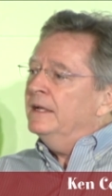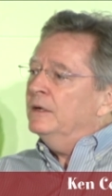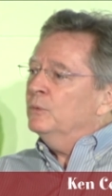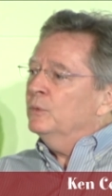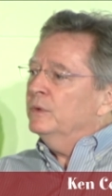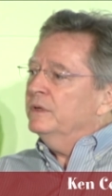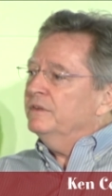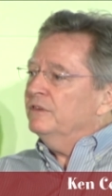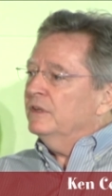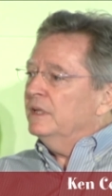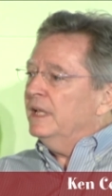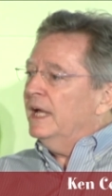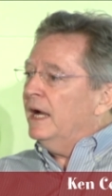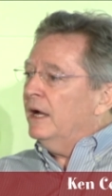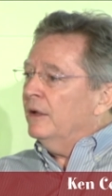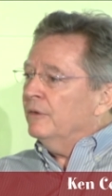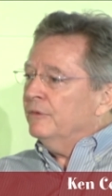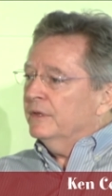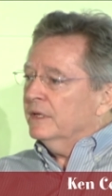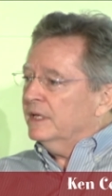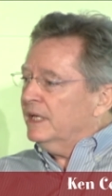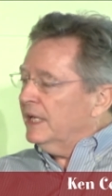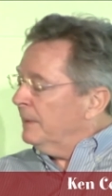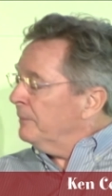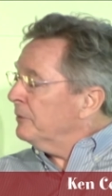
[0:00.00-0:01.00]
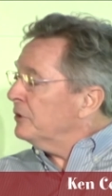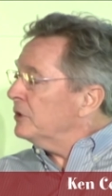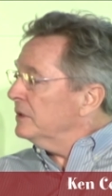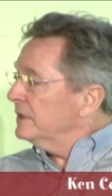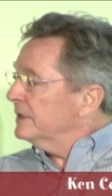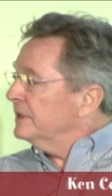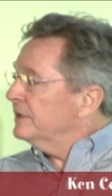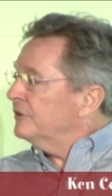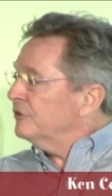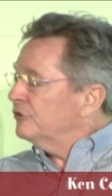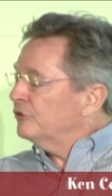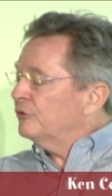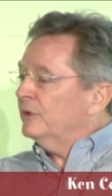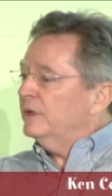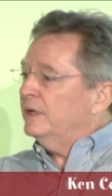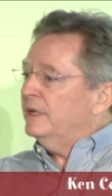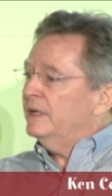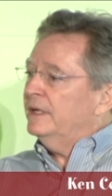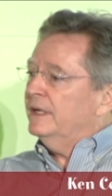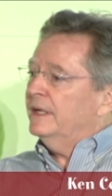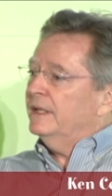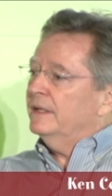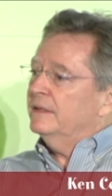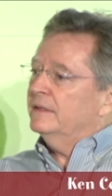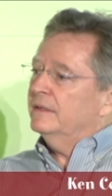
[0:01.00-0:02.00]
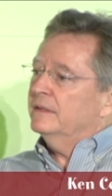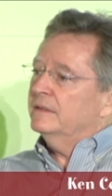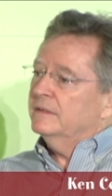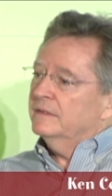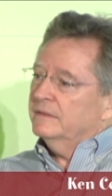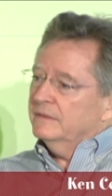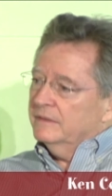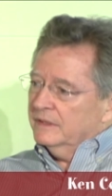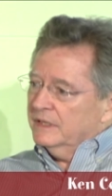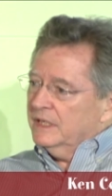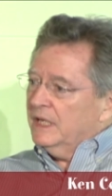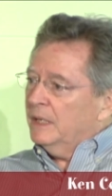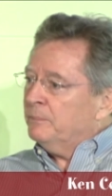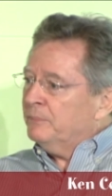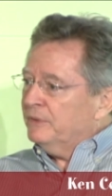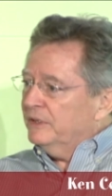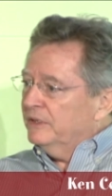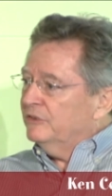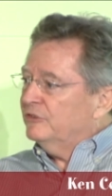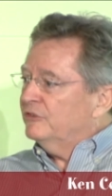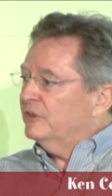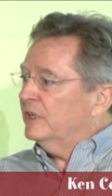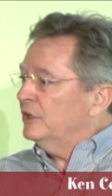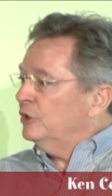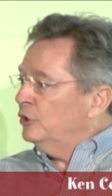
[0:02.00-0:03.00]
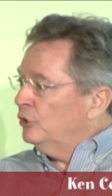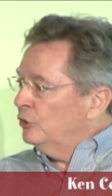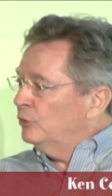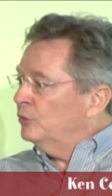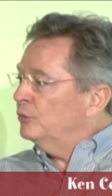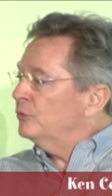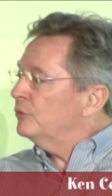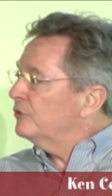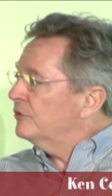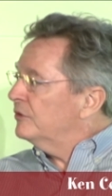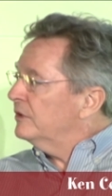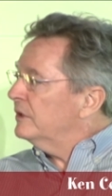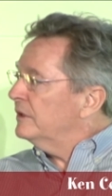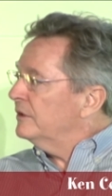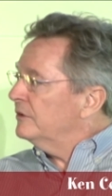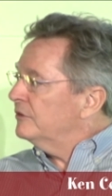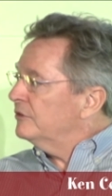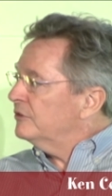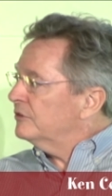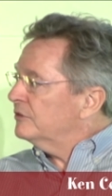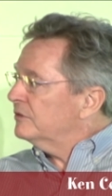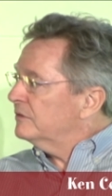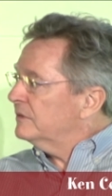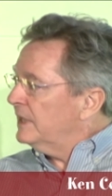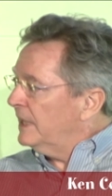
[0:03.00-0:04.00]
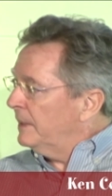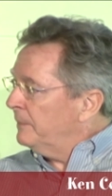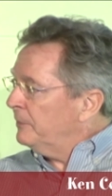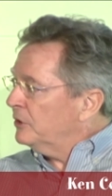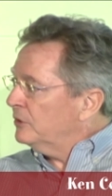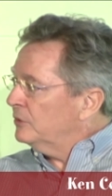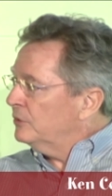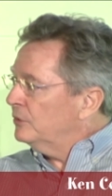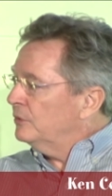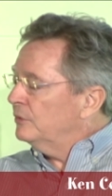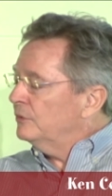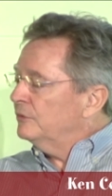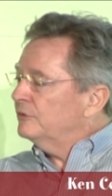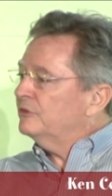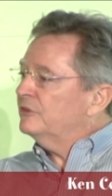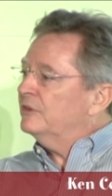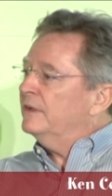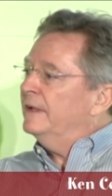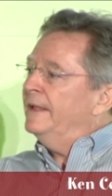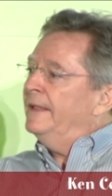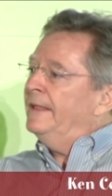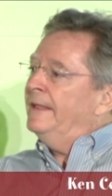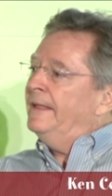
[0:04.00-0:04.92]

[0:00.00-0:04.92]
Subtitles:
We've allowed the chemical industry and the companies that use these chemicals